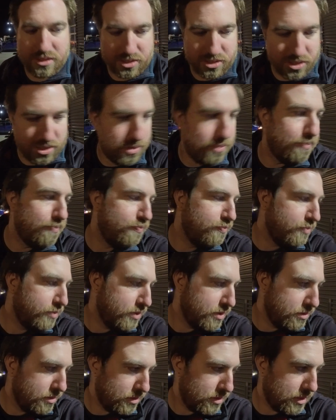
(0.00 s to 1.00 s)
so
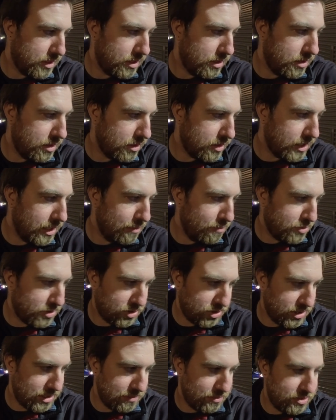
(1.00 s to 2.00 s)
I'll keep
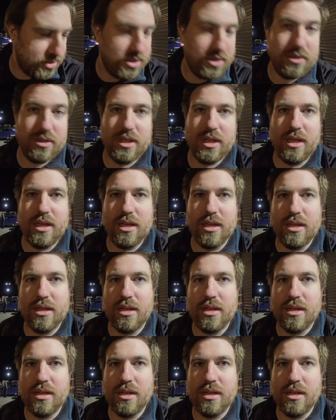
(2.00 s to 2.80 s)
charging up slowly.